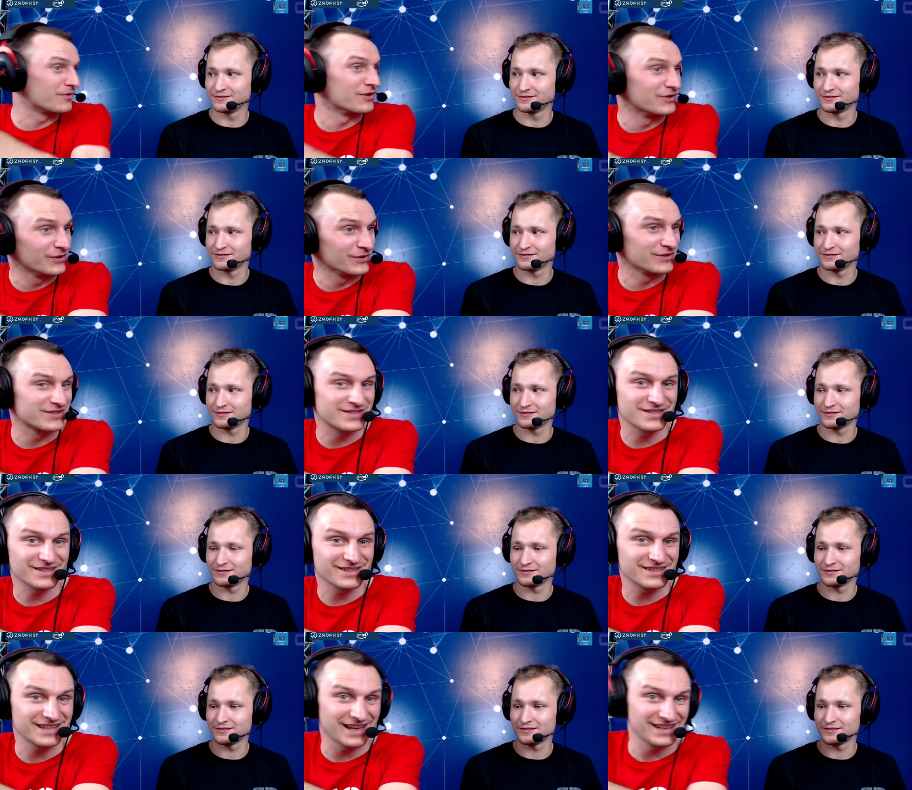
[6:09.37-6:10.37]
Speaker 1: from the
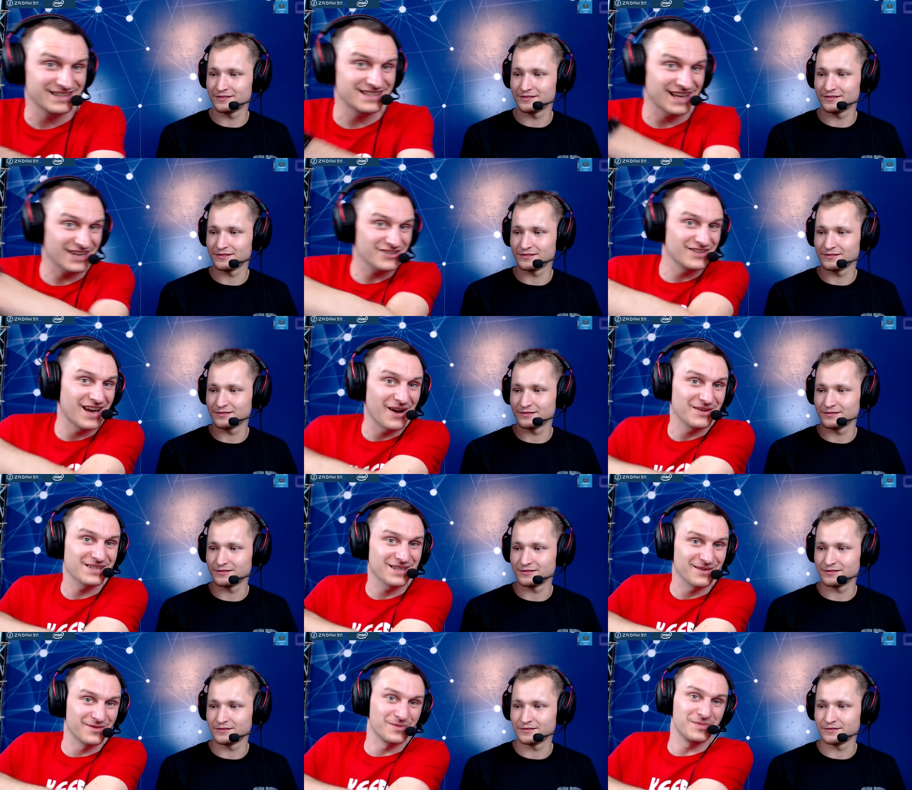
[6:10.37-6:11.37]
nodes that is actually
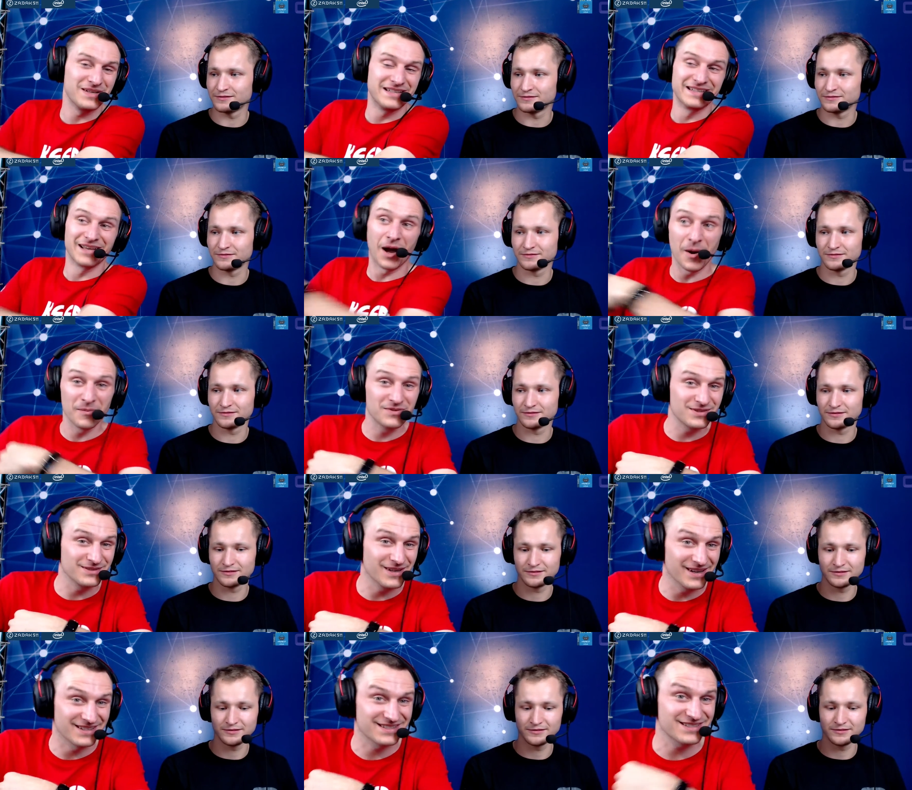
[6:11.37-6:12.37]
outside of the building up
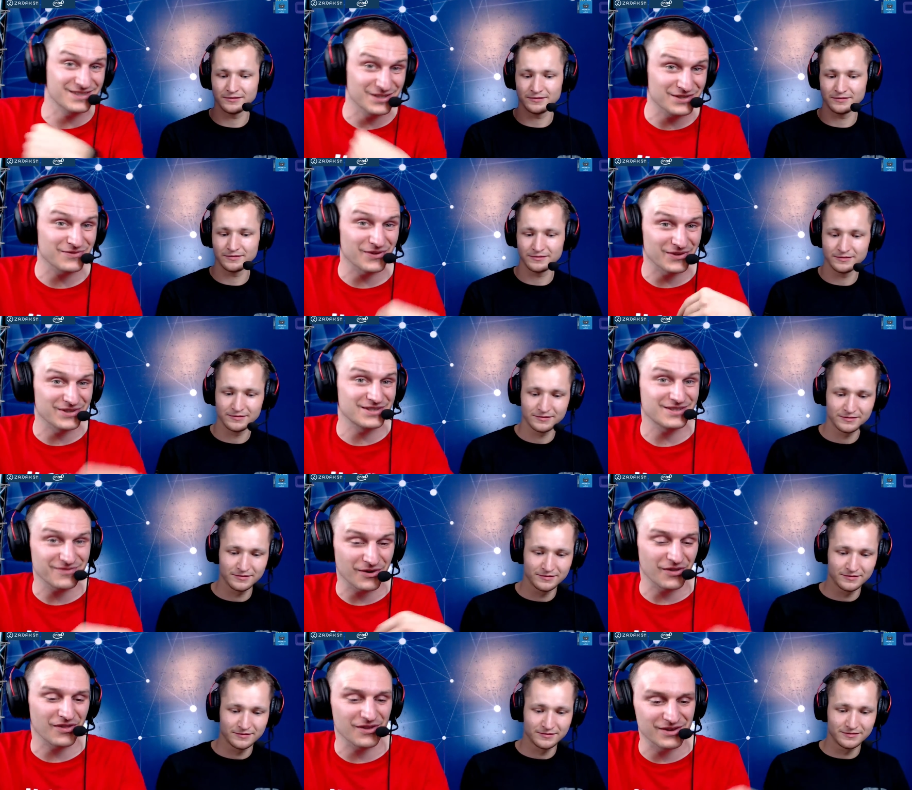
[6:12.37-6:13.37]
to us just for
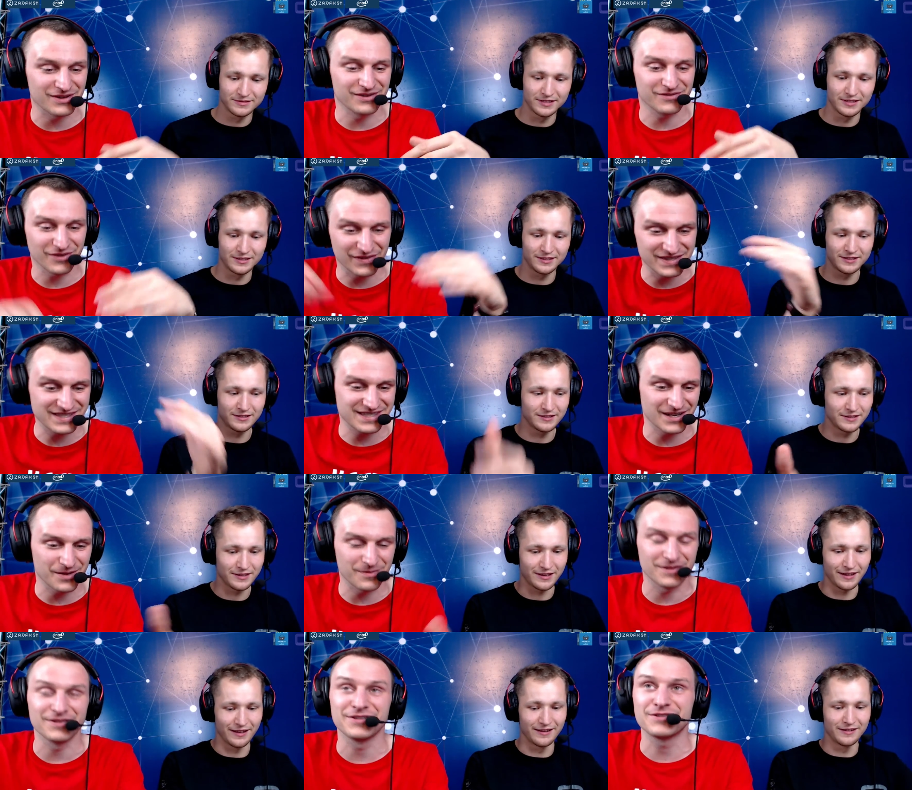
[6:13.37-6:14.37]
this for the for the
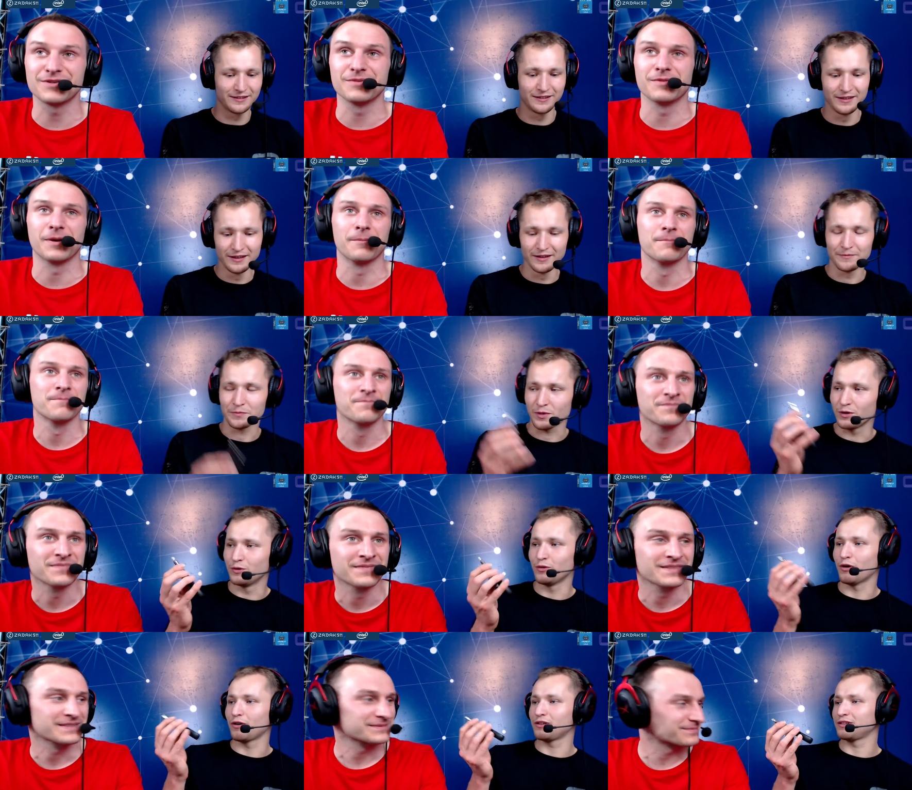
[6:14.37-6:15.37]
setup yeah. of the stream here
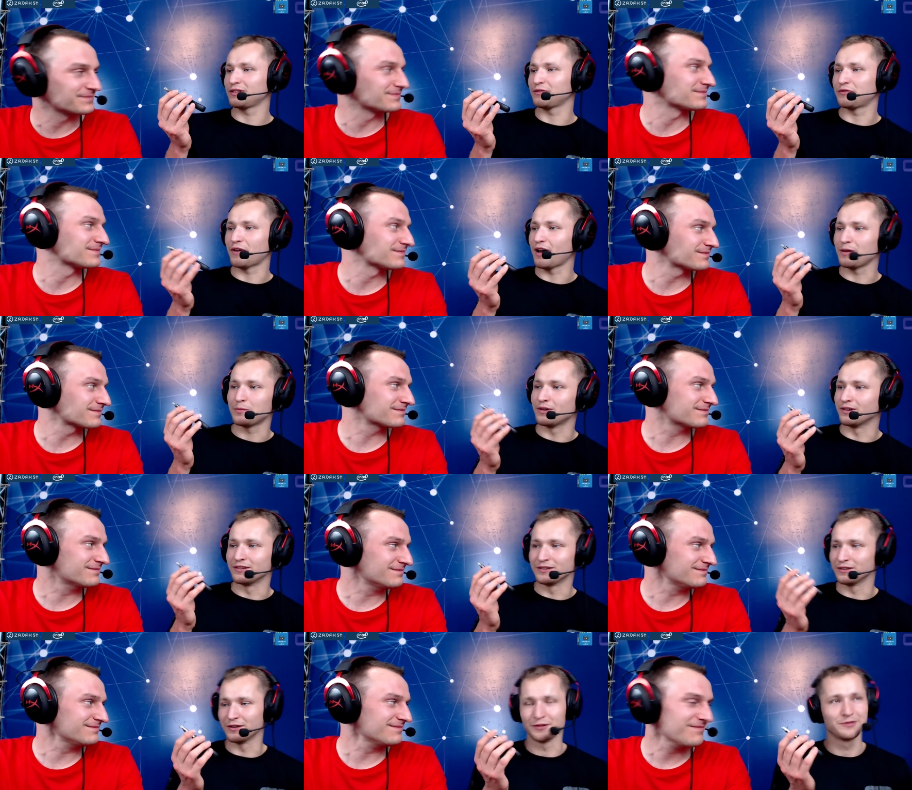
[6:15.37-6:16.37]
Speaker 2: who ordered the
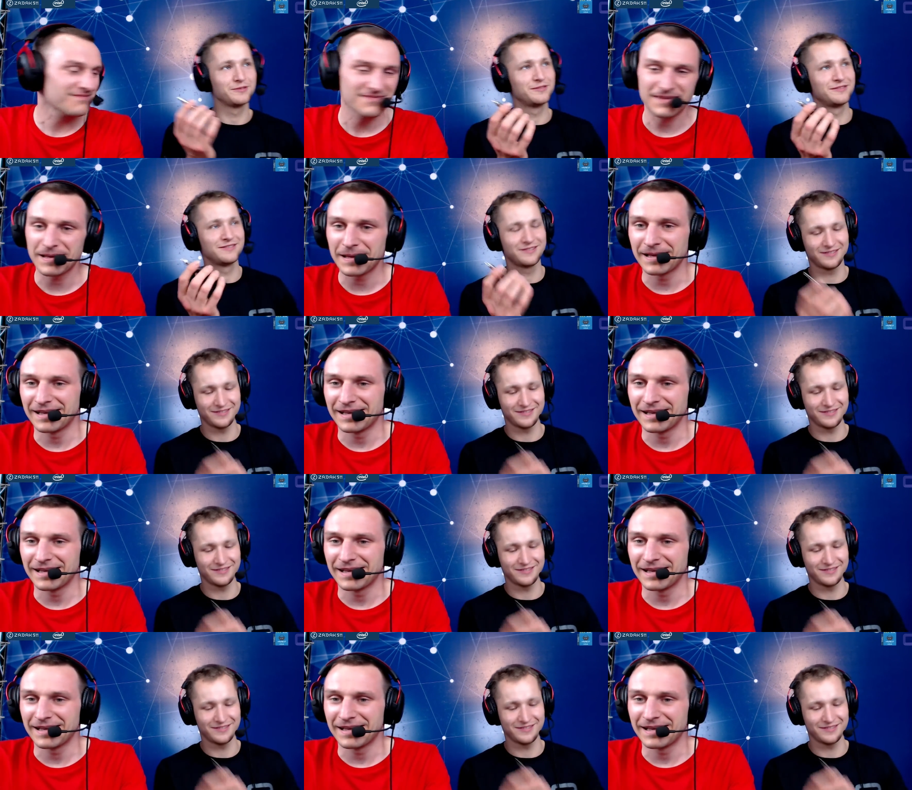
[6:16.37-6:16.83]
fiber you know